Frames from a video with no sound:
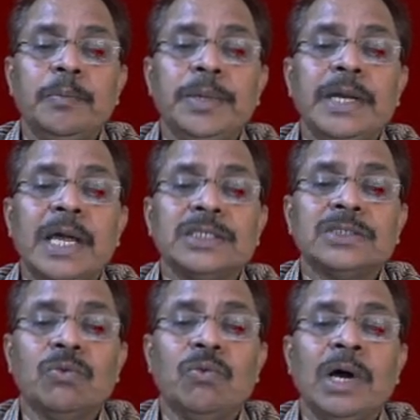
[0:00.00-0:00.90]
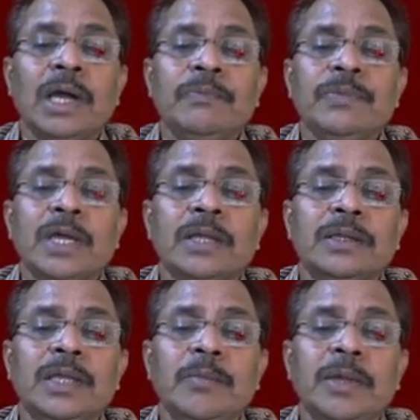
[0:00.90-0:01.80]
P dash Y,
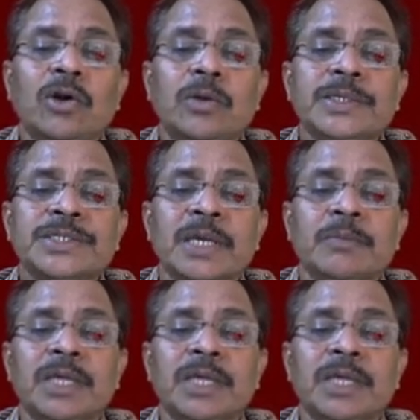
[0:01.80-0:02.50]
they may not be same. There